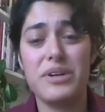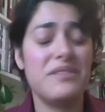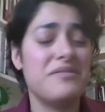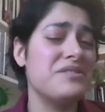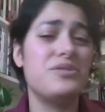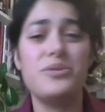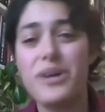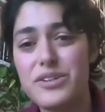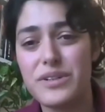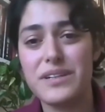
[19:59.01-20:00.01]
but even
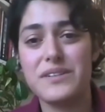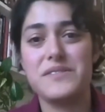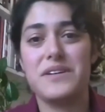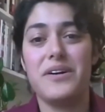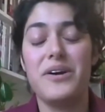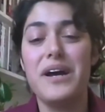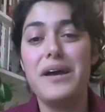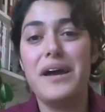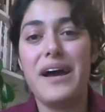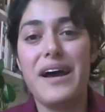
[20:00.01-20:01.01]
200 years ago.
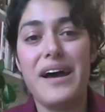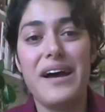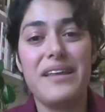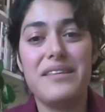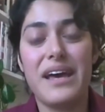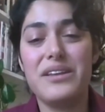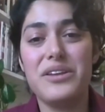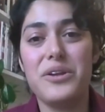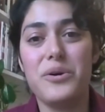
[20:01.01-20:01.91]
That